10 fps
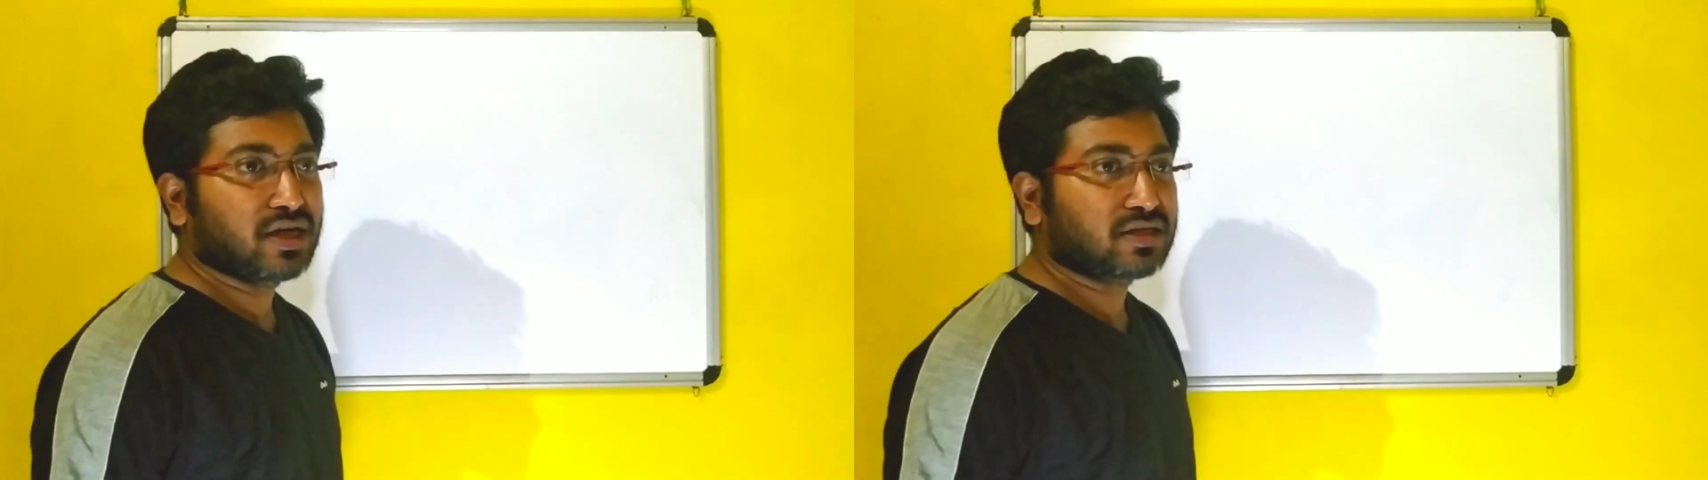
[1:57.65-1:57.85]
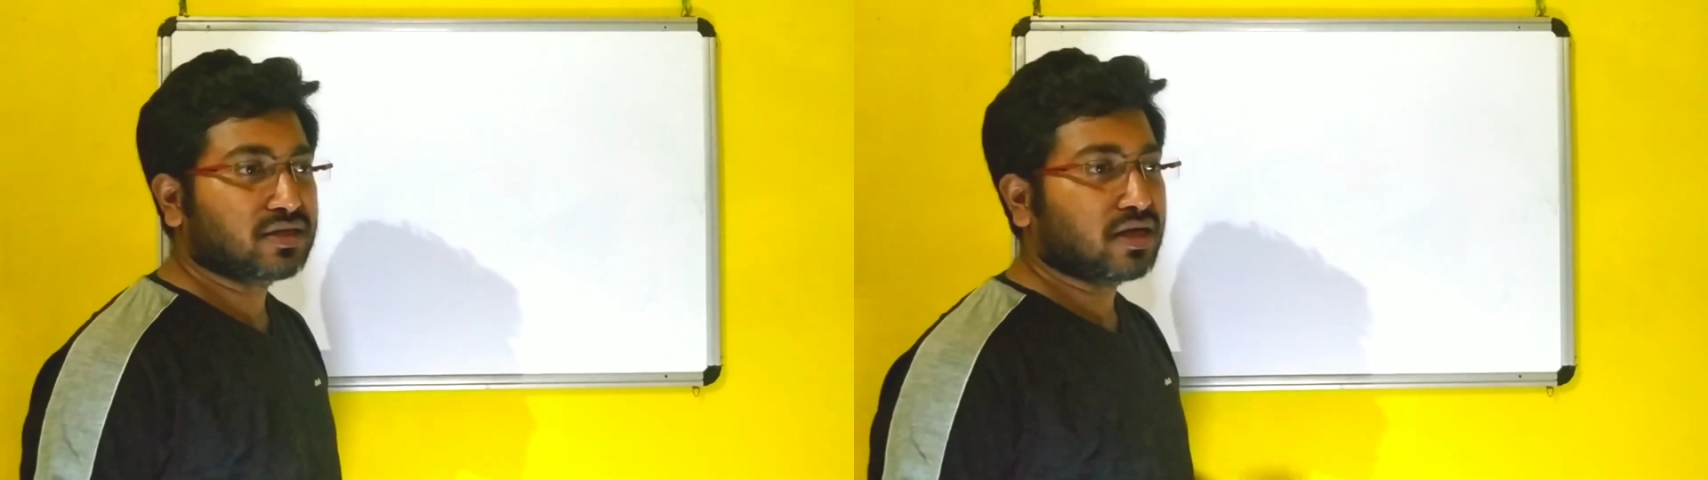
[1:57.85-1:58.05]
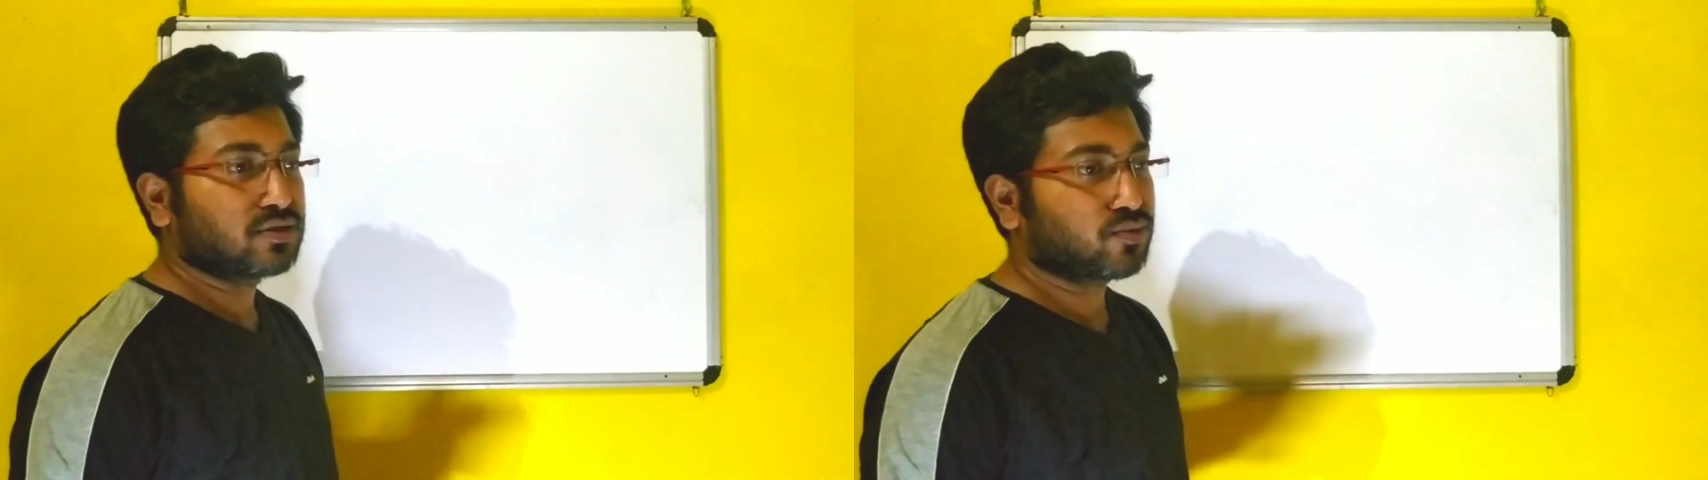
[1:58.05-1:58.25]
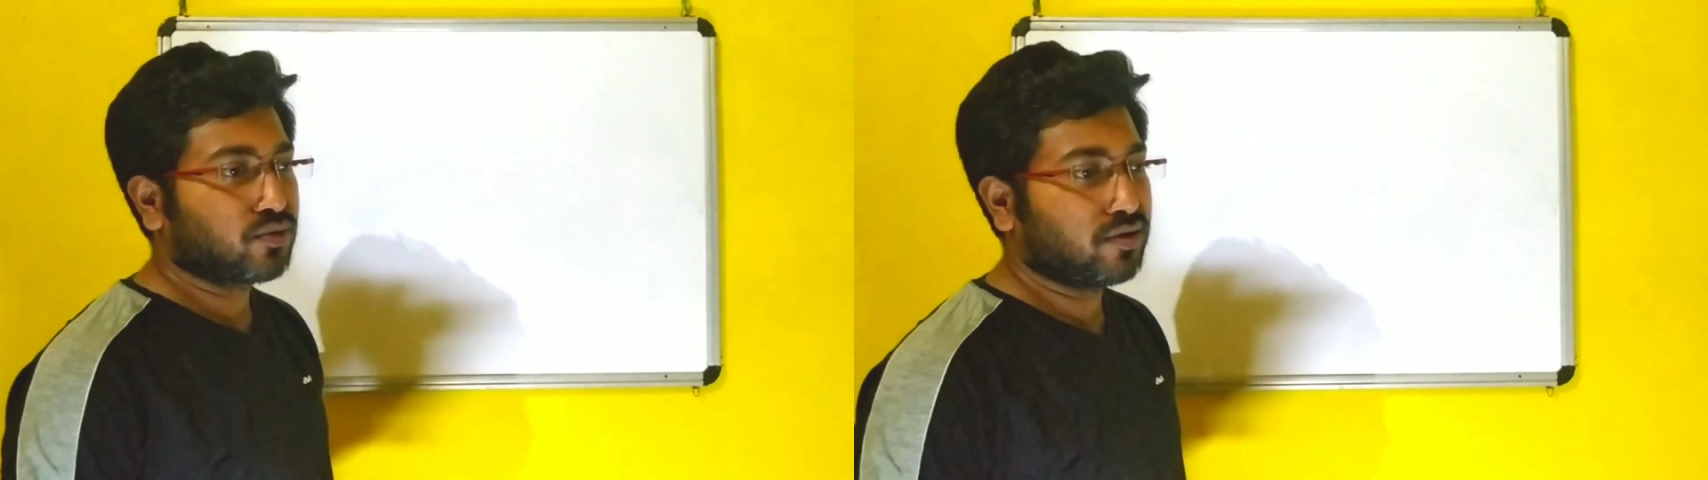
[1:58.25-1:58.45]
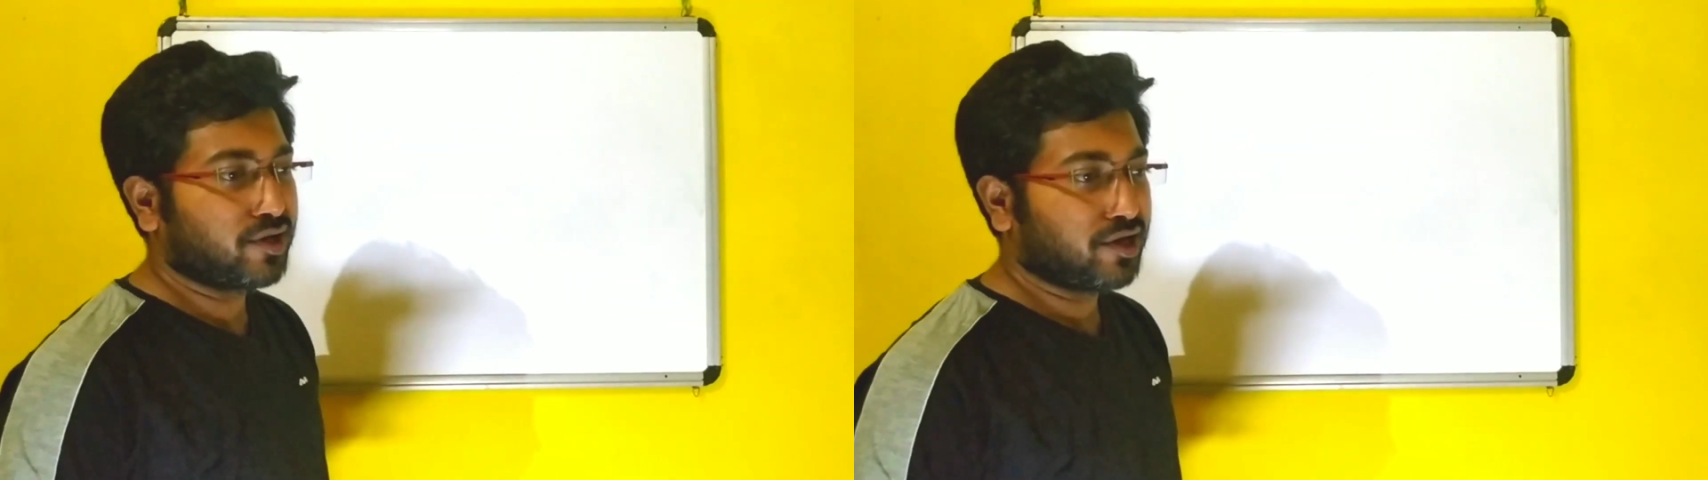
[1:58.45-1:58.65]
exercise
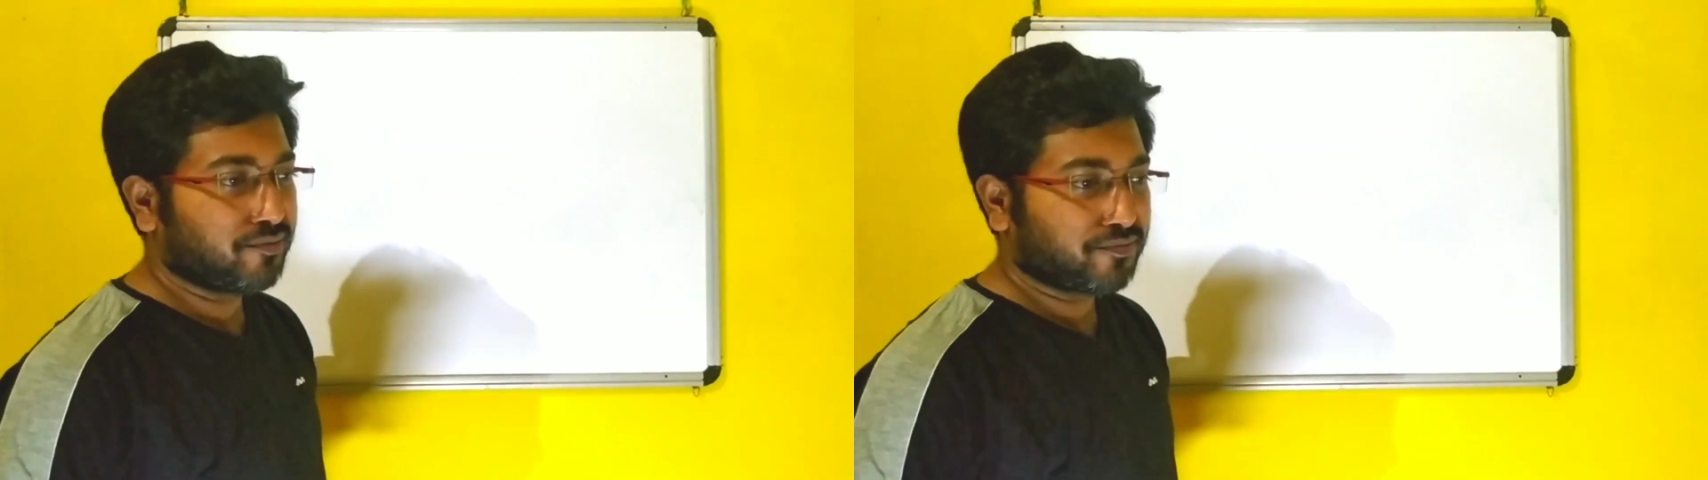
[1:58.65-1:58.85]
will be